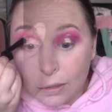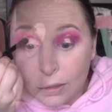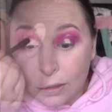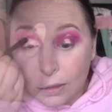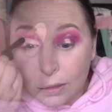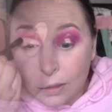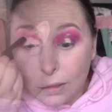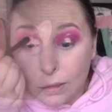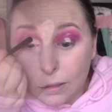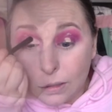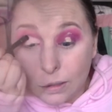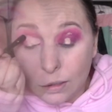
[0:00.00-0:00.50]

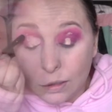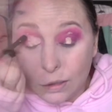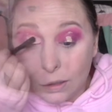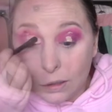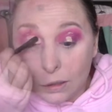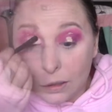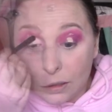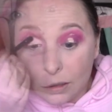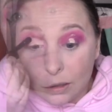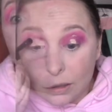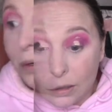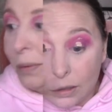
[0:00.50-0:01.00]
Okay,
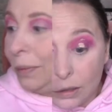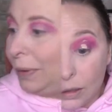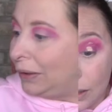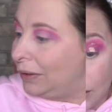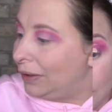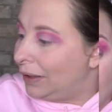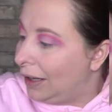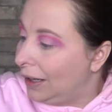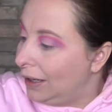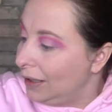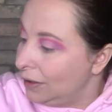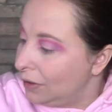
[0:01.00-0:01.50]
sorry about
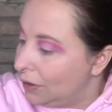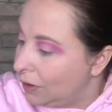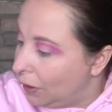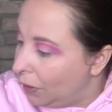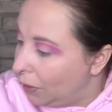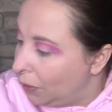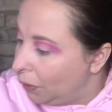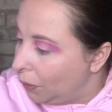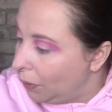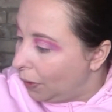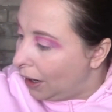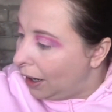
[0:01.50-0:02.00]
that.
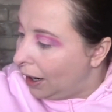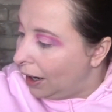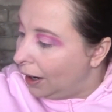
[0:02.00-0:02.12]
So, um,